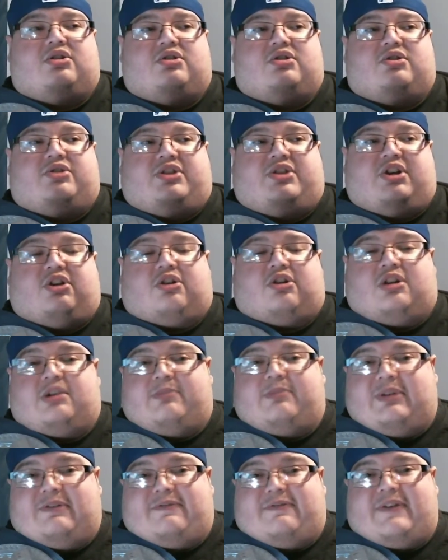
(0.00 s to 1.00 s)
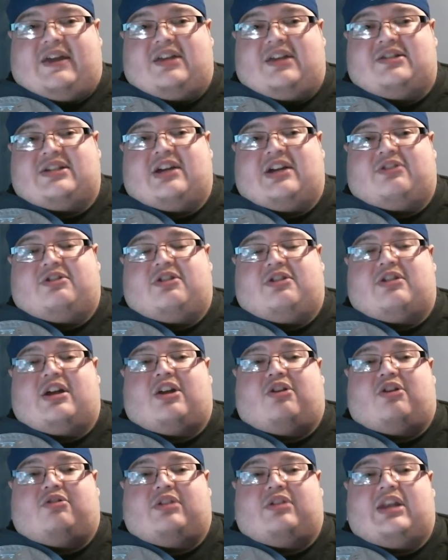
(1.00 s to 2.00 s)
there are going to be fans out there that
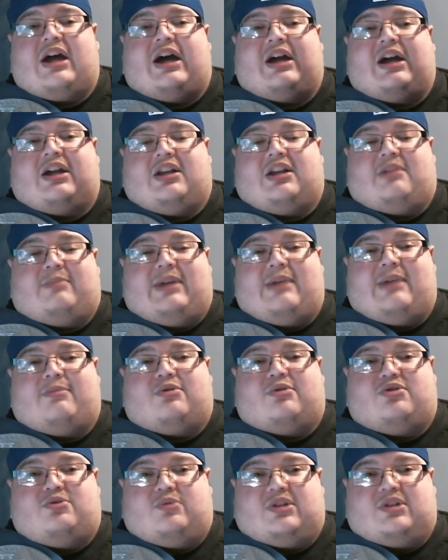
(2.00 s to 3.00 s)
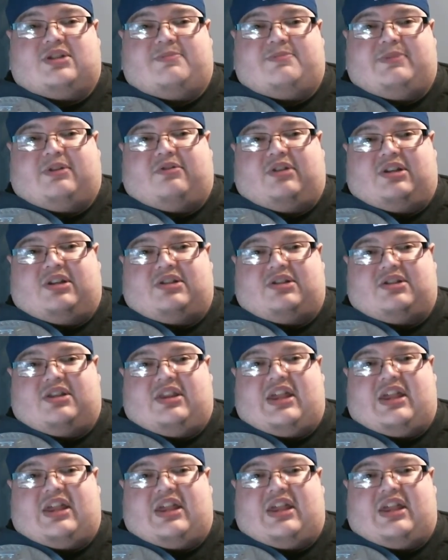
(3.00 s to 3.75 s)
are not going to be able to experience